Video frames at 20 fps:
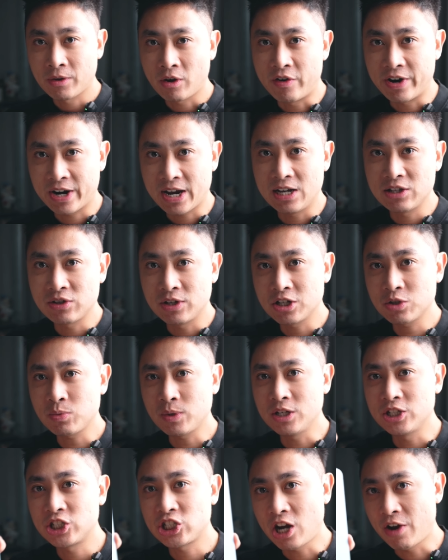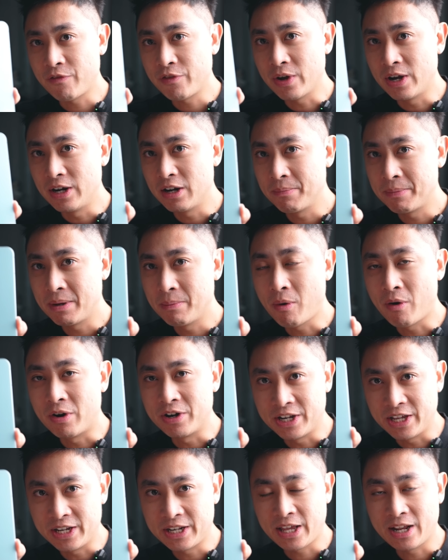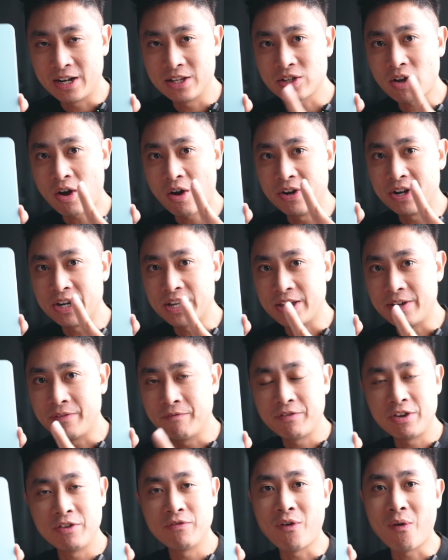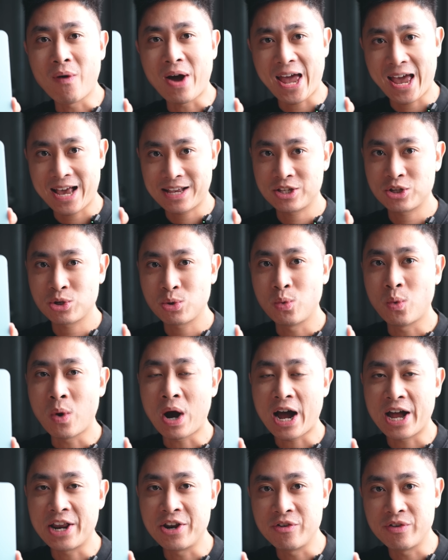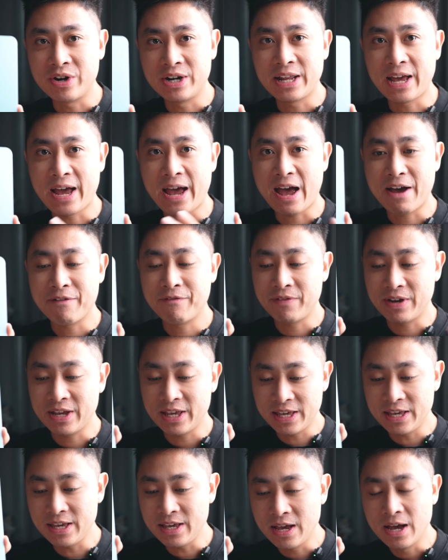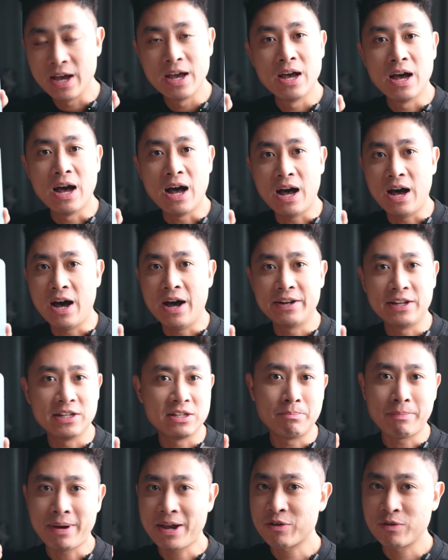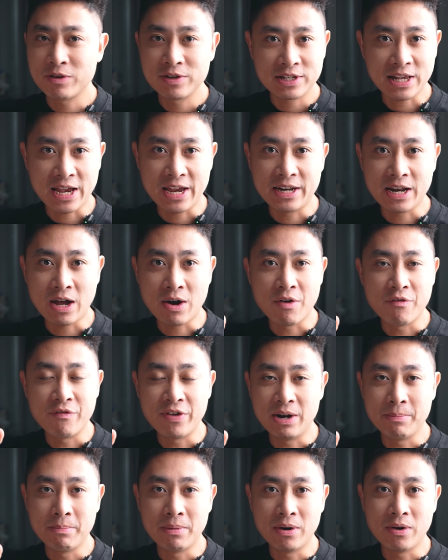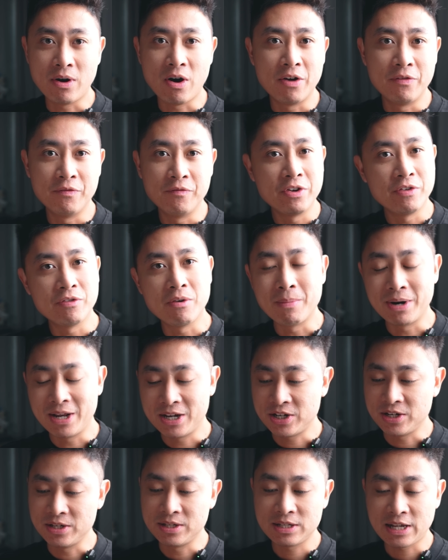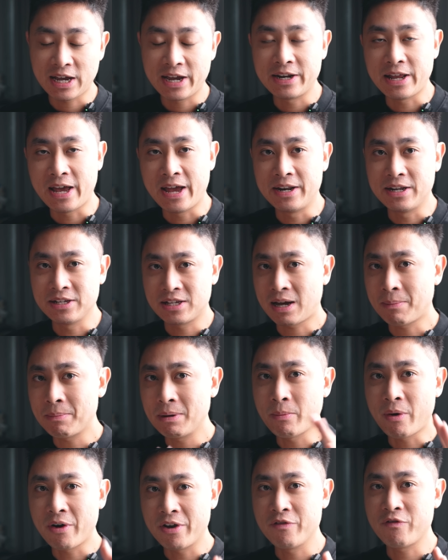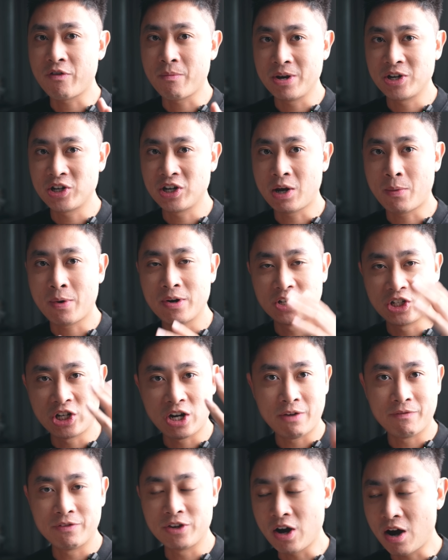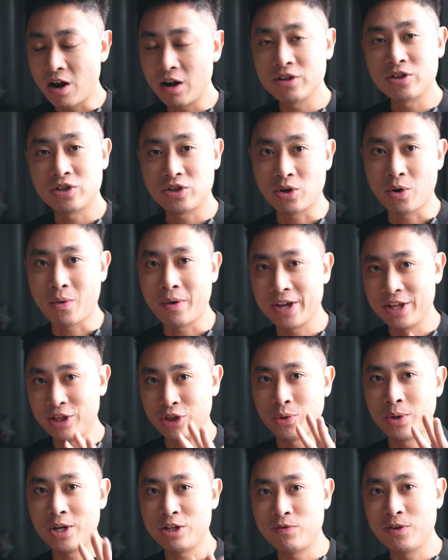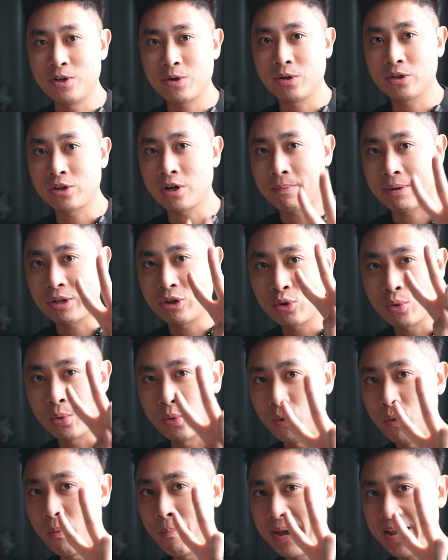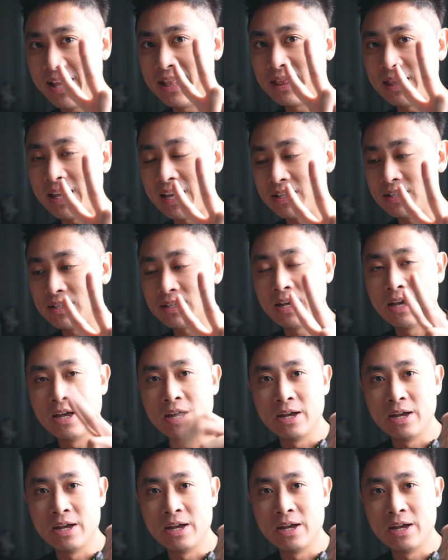Alright guys, so I just want to share with you a little bit more details on the vivo X200 FE. There's a microsite now available on Vivo Malaysia's site, and there's a couple more information that I want to share with y'all. So in today's video, we're going to talk about two main things.